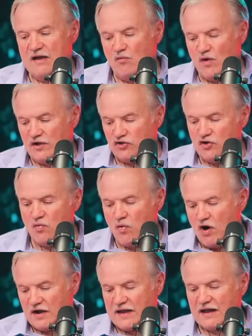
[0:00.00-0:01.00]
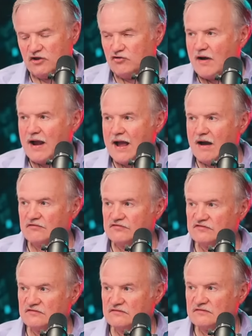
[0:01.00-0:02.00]
when you walk out of your
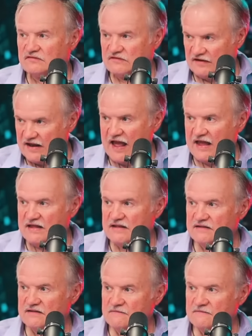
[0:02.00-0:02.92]
house today,